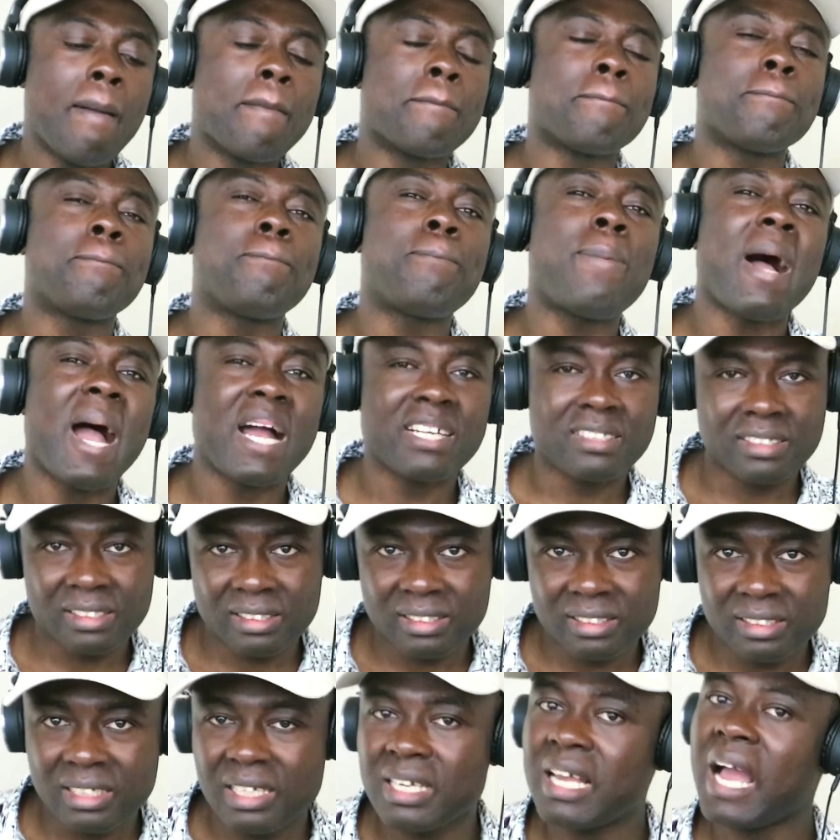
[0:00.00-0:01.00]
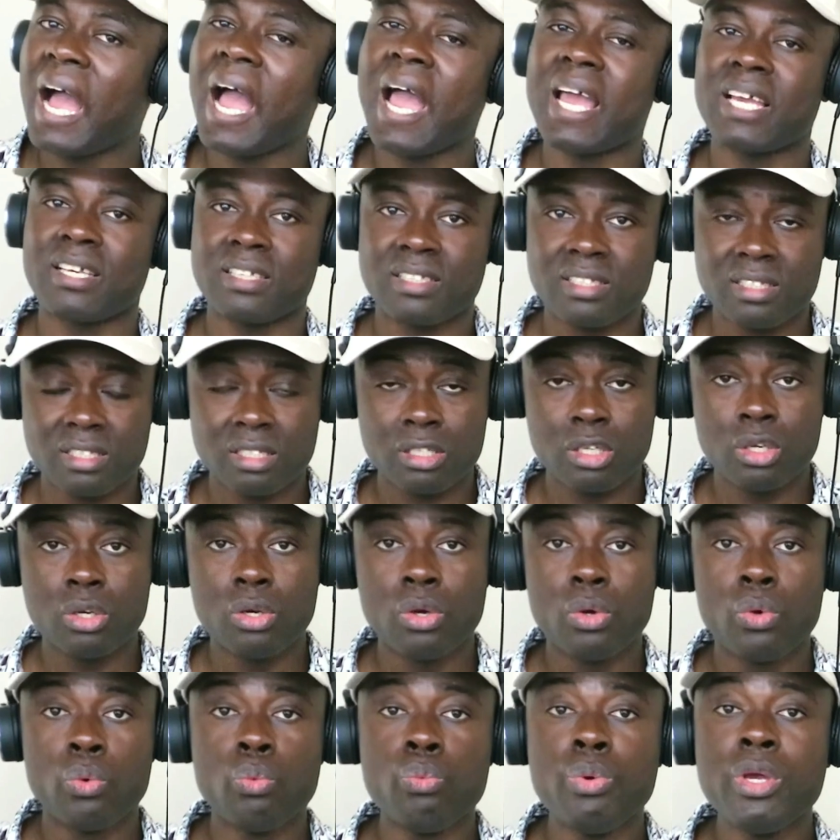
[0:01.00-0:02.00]
But guys,
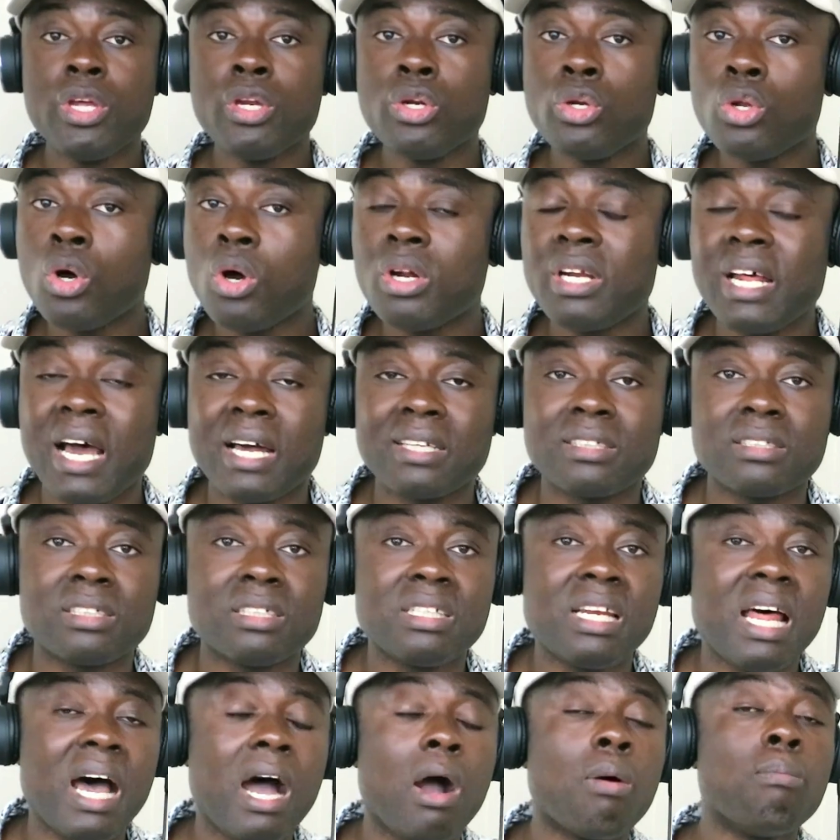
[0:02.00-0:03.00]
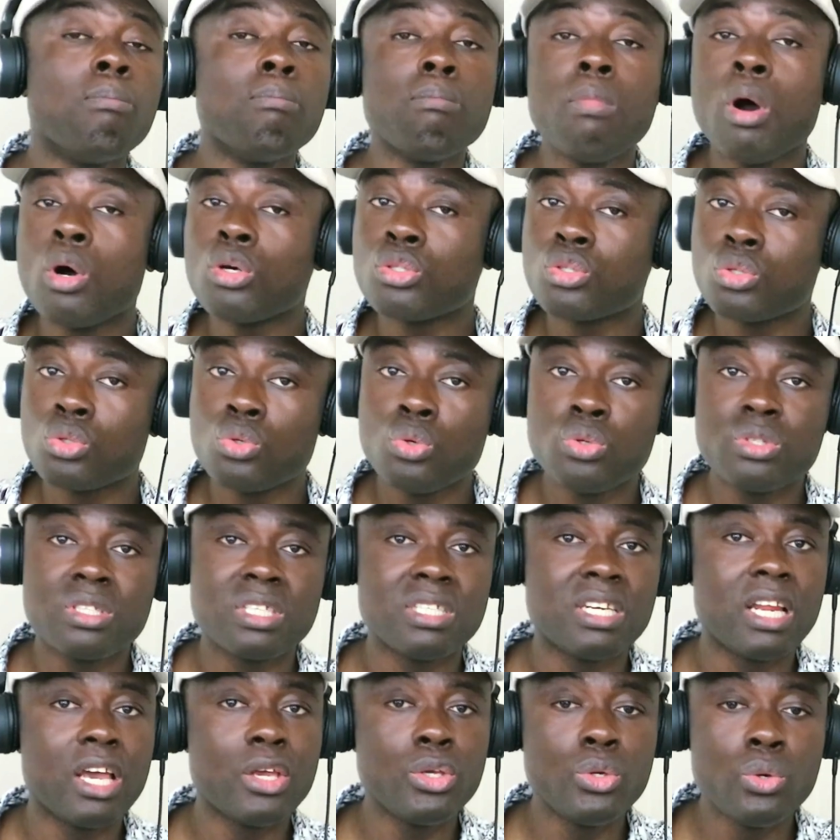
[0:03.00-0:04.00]
we know that now most
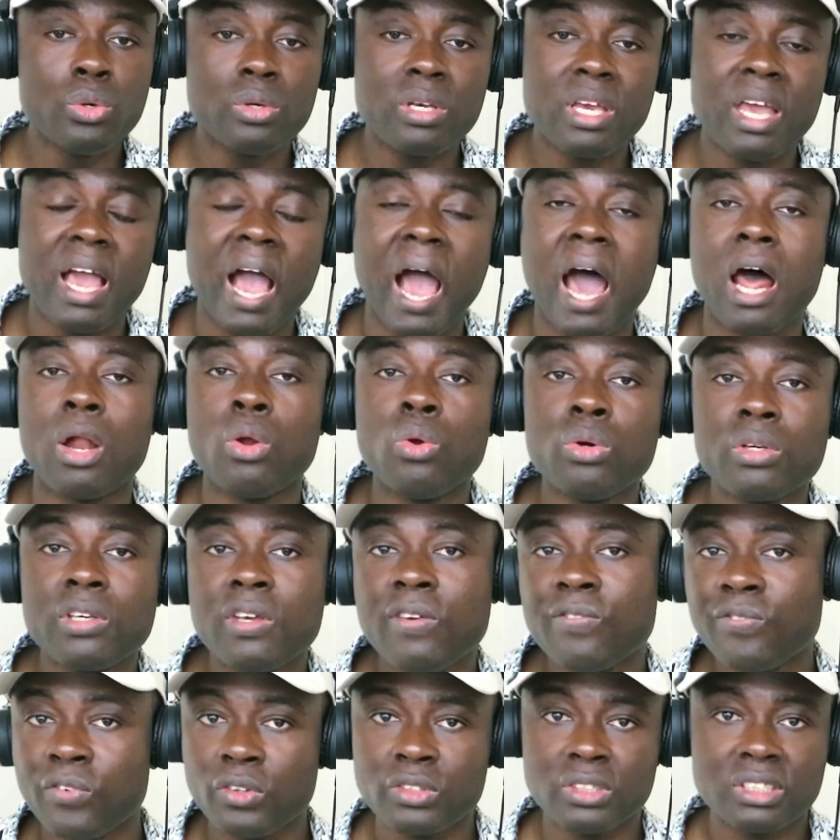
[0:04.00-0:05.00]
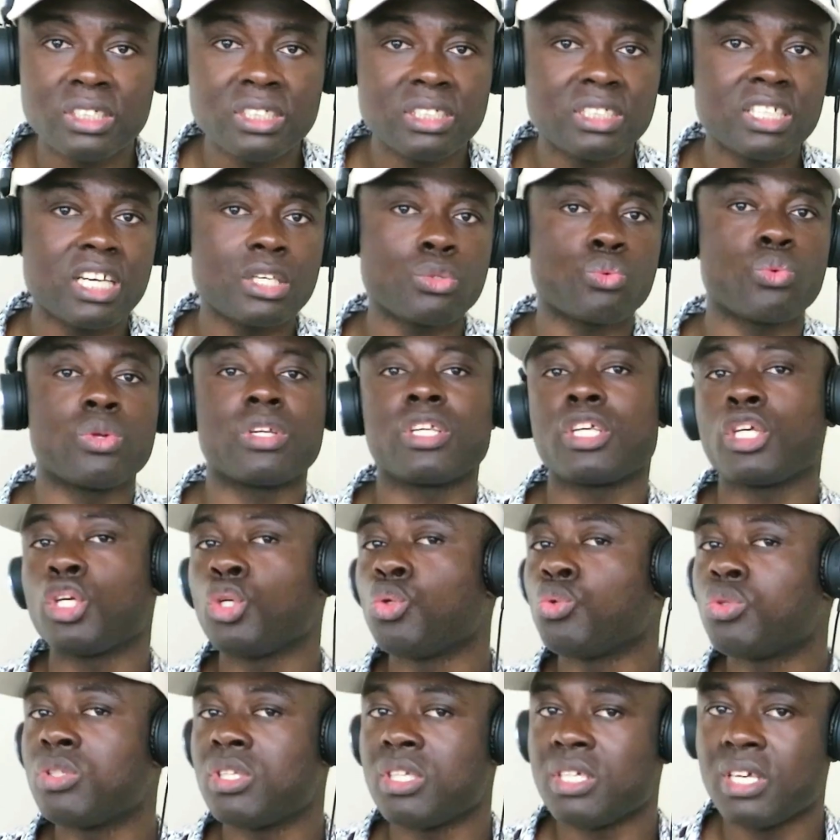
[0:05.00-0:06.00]
schools in the UK are looking for teachers with
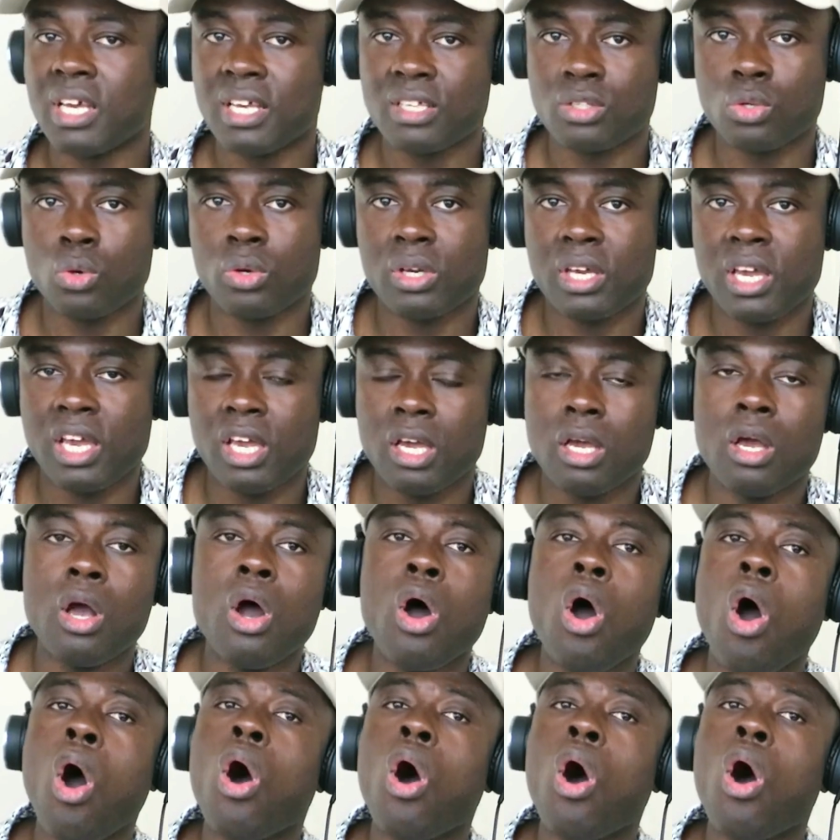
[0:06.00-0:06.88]
QTS, okay?